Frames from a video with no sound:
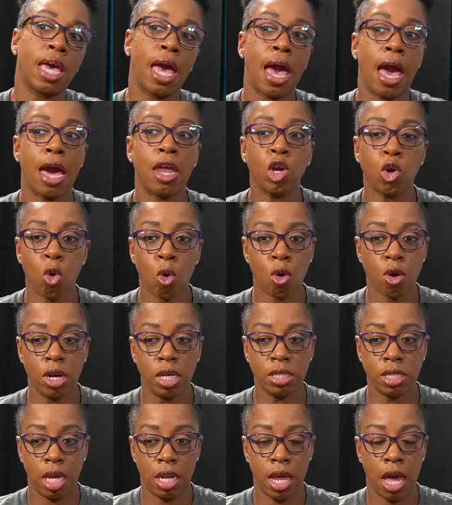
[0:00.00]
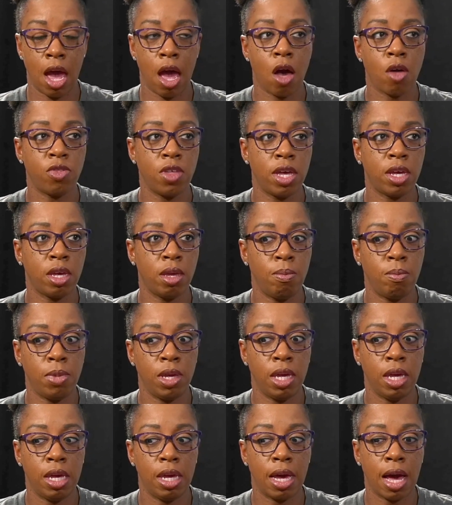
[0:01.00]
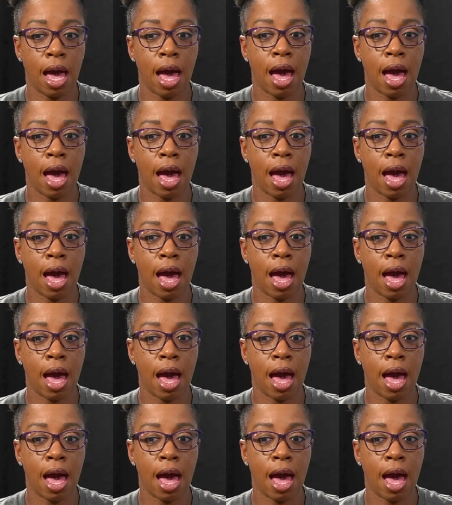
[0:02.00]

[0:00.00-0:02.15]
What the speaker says: categories and how they can be